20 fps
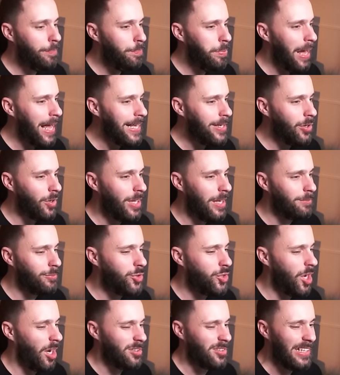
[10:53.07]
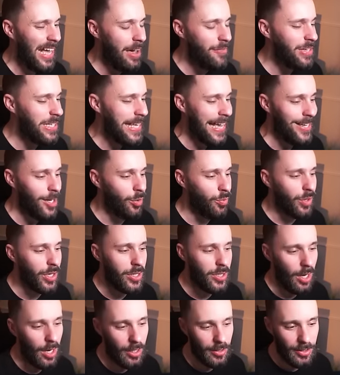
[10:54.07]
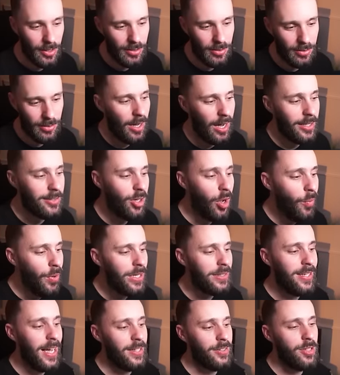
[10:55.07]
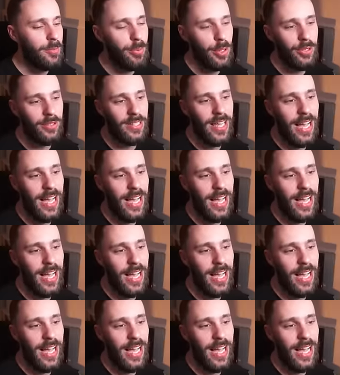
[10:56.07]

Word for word: bank on them just having KO regardless. I don't want to attach the booster